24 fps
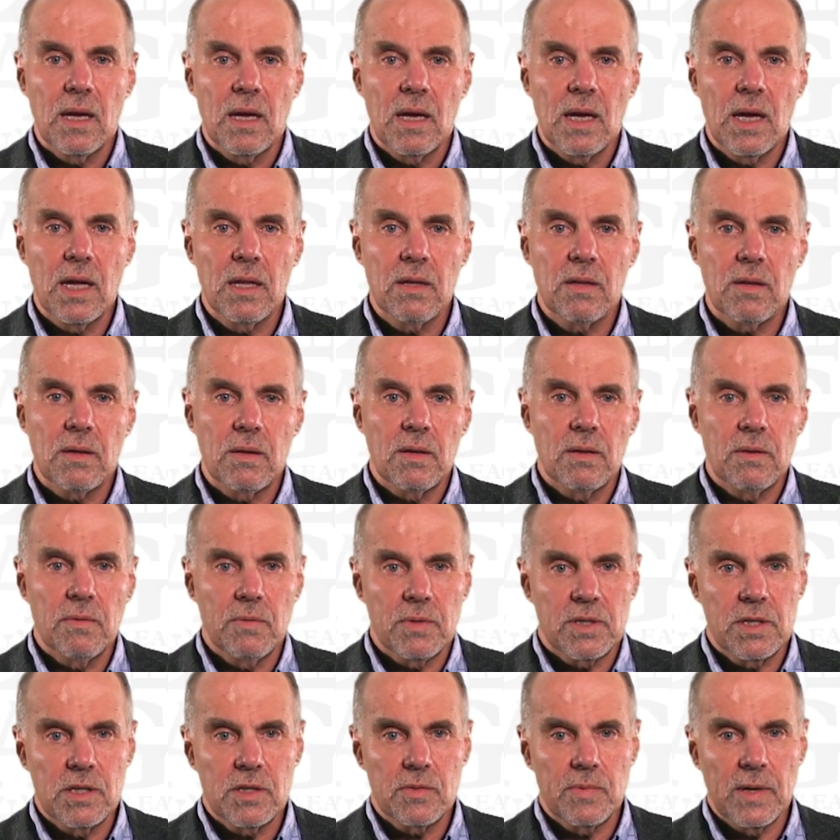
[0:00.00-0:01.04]
And
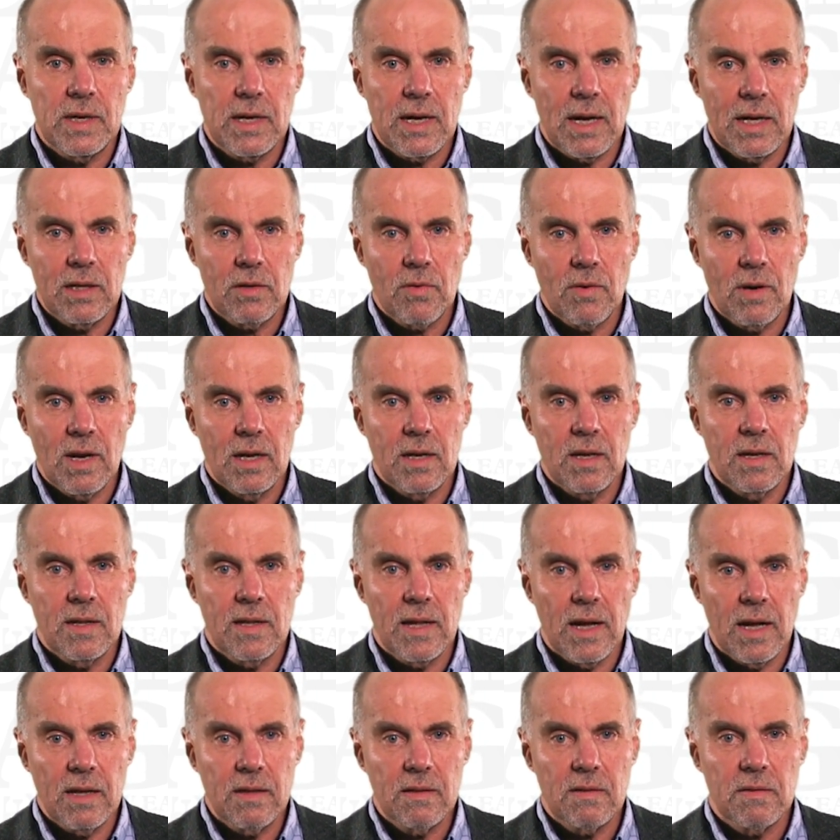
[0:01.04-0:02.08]
since we calculated
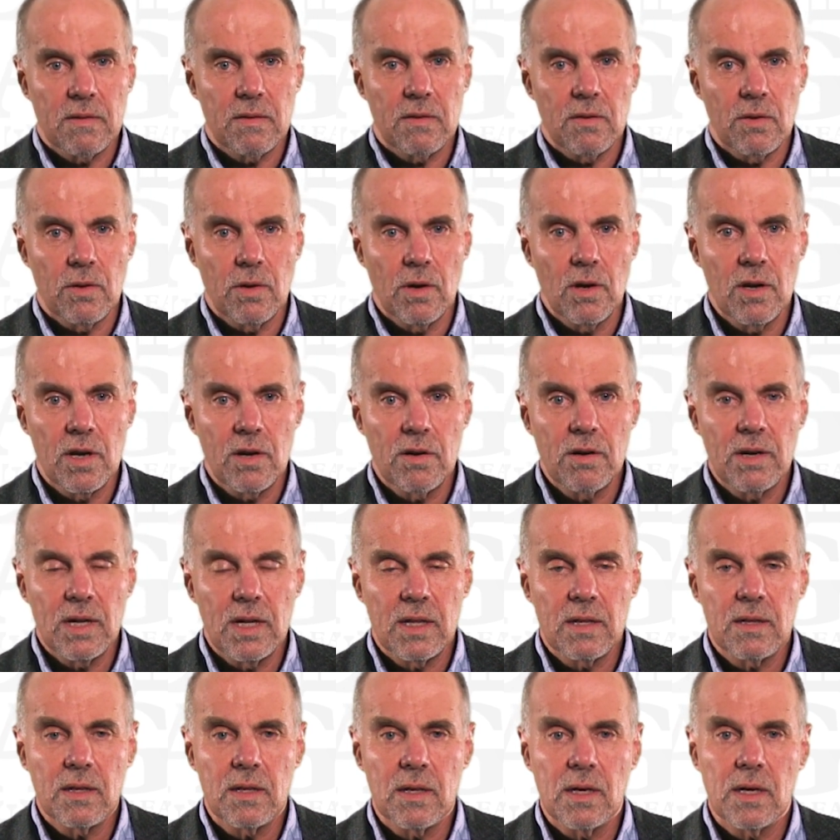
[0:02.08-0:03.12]
that earlier
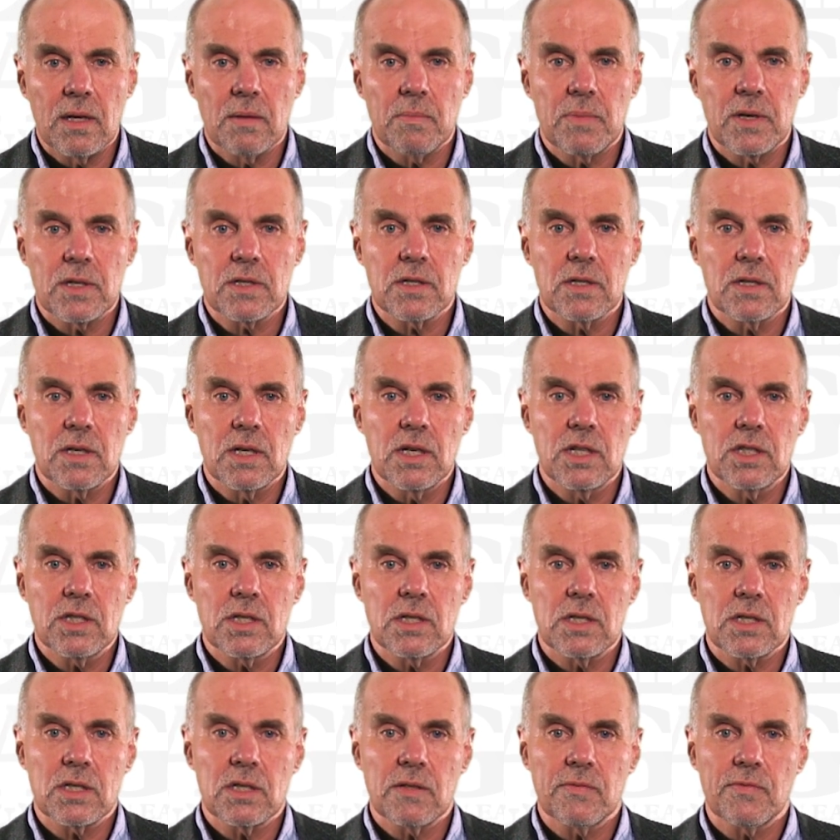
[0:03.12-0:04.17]
in the
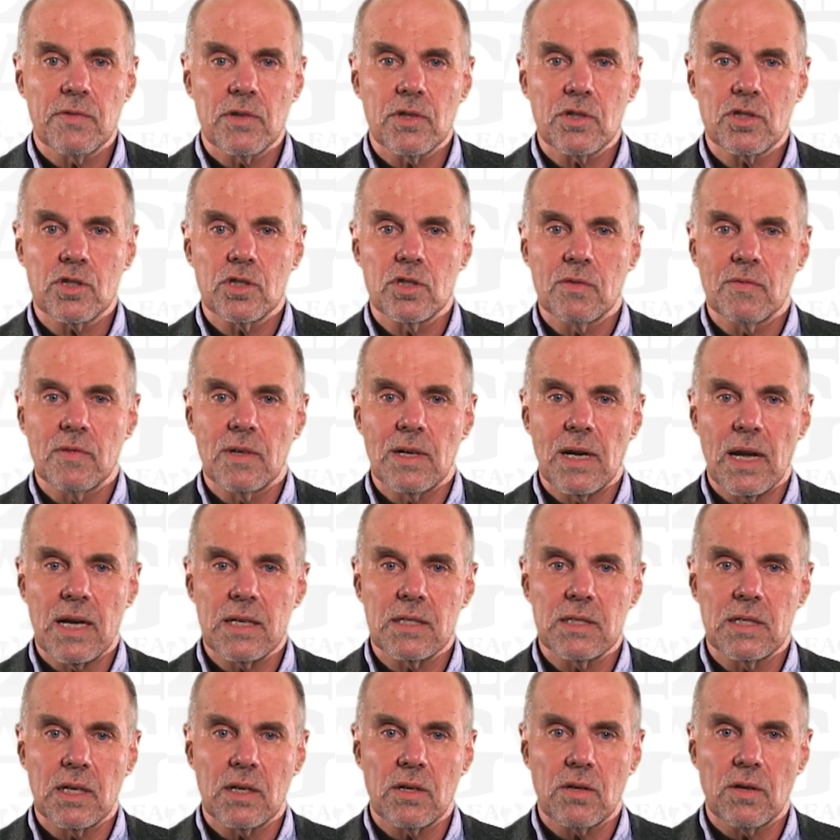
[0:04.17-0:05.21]
presentation as a function of
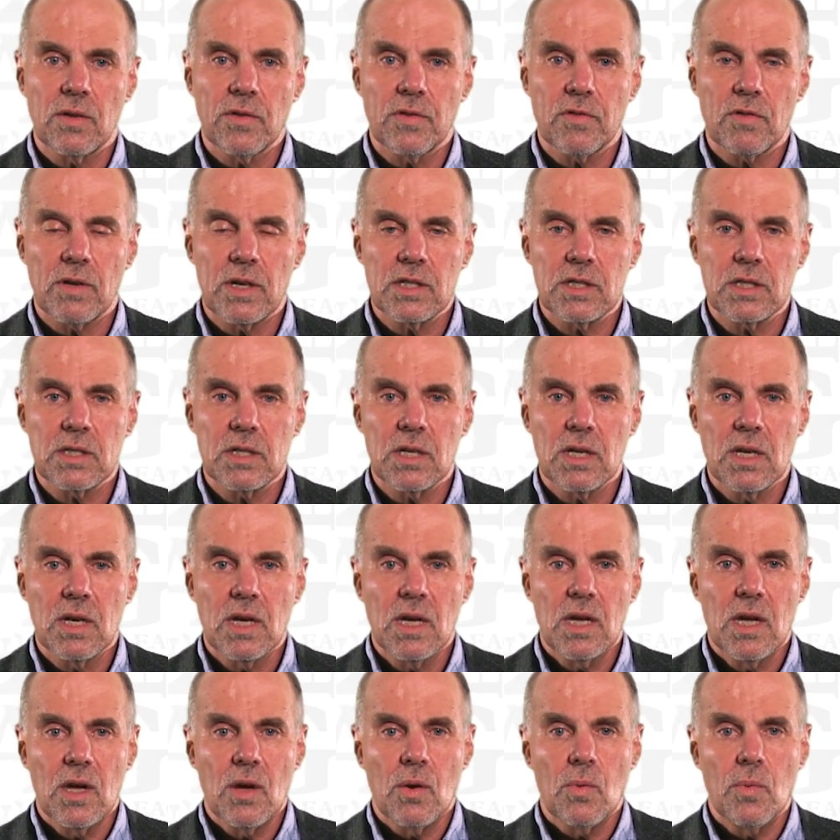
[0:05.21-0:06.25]
elastic contrast,
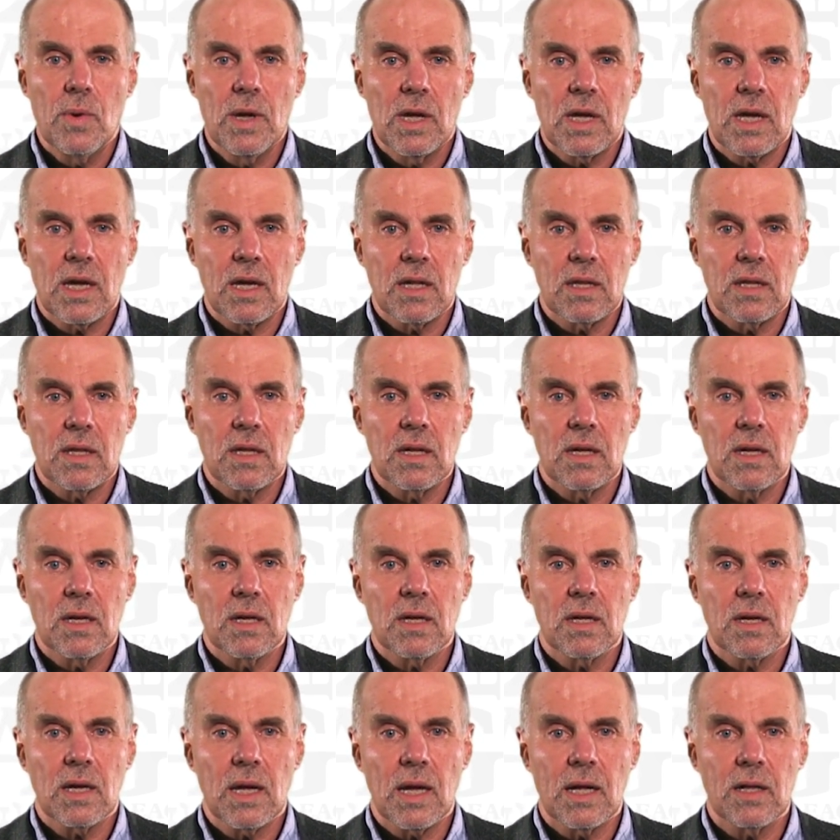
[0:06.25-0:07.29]
we
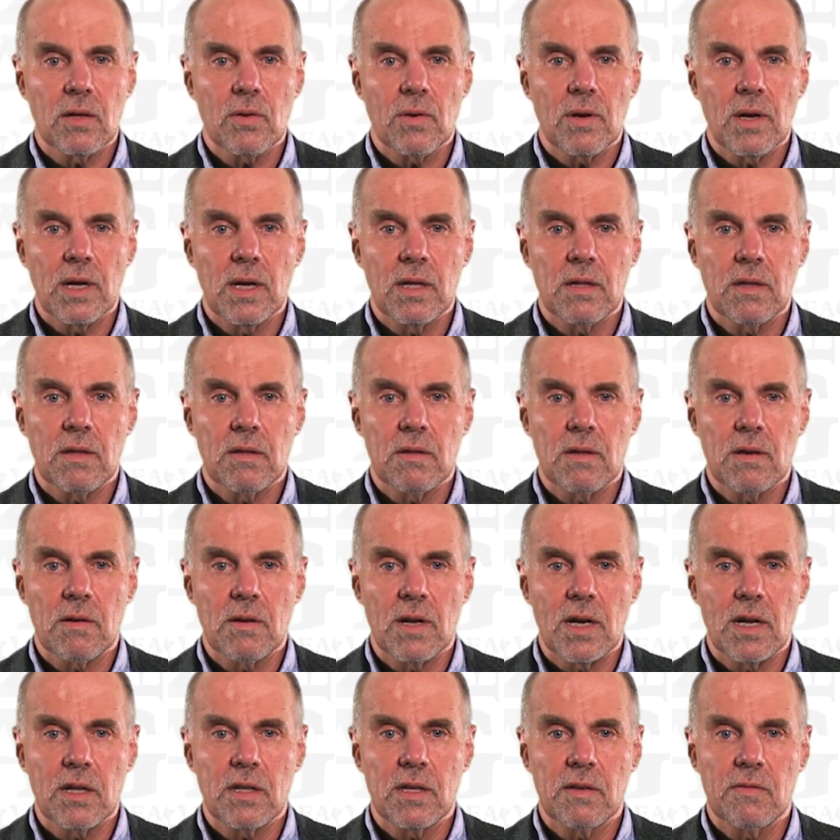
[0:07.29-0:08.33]
can calculate the
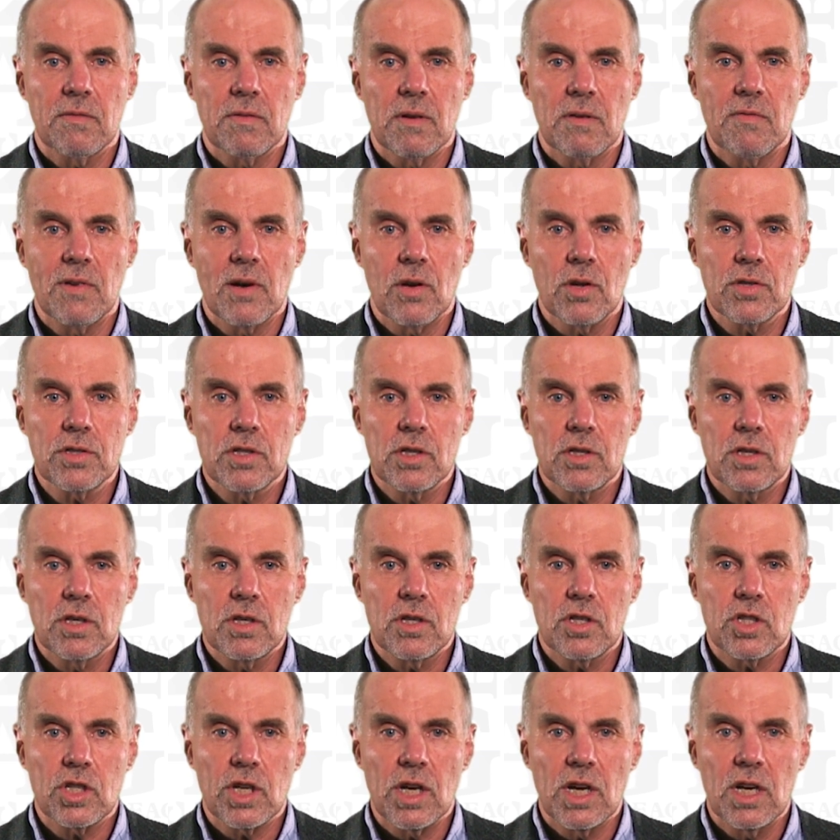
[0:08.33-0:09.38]
relative velocity
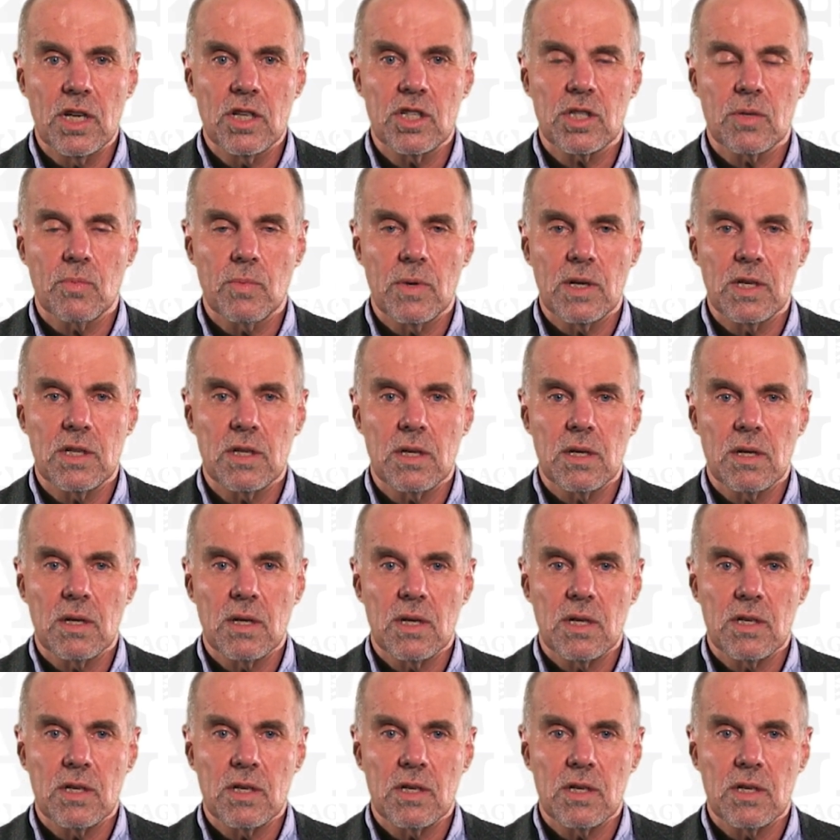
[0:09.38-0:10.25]
change with